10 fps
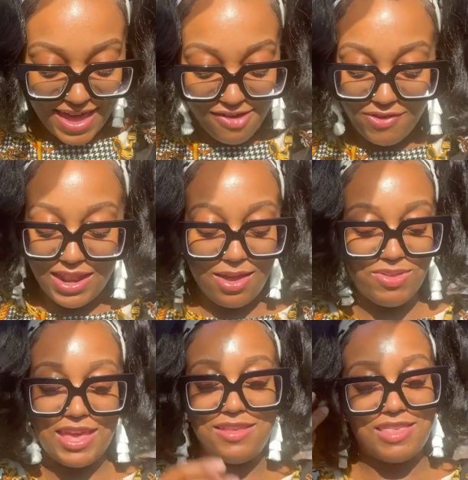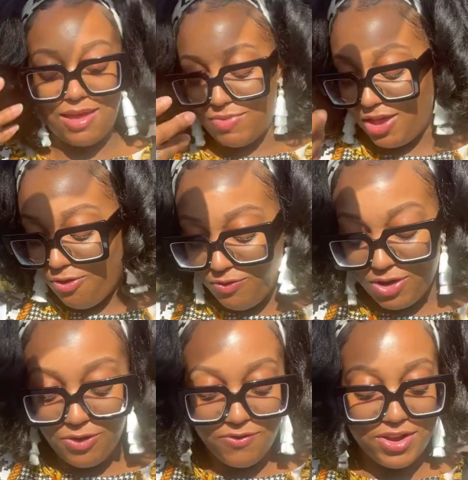I feel like I'm saying the same thing over and
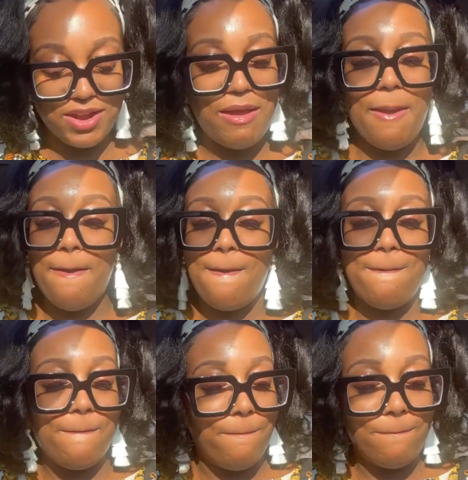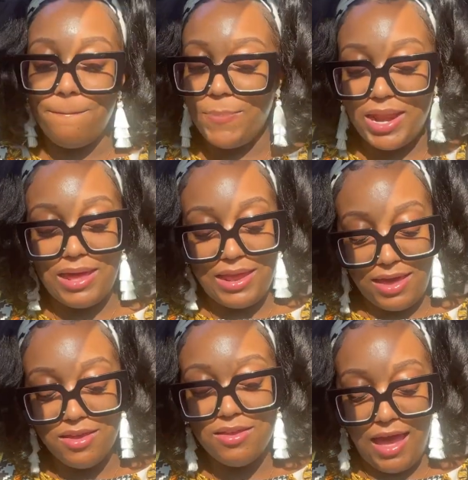over, but I
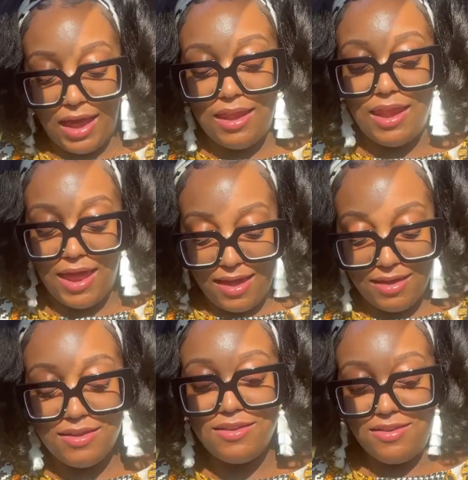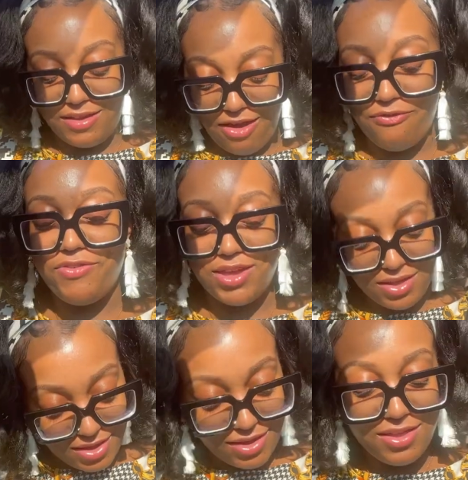like, I like Jaffa.
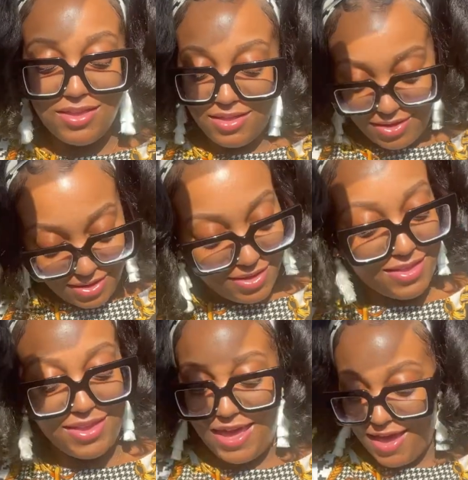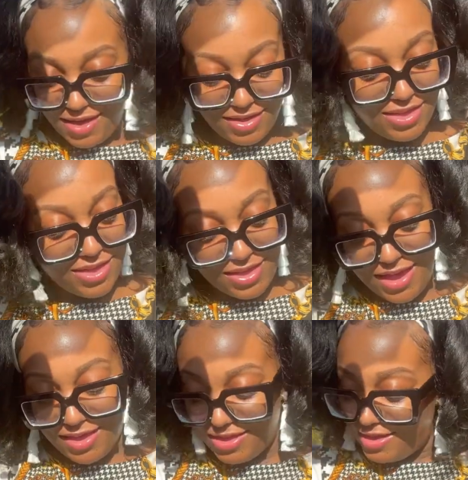Yes,
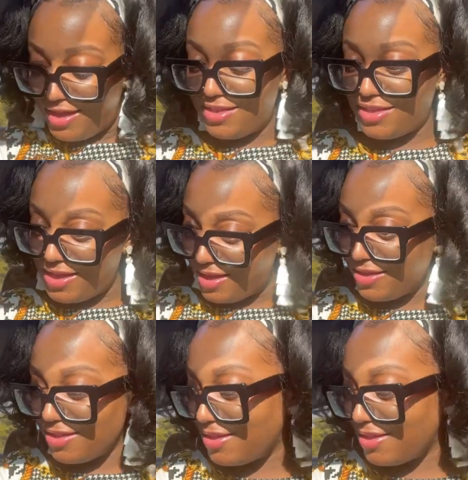yes, yes, yes.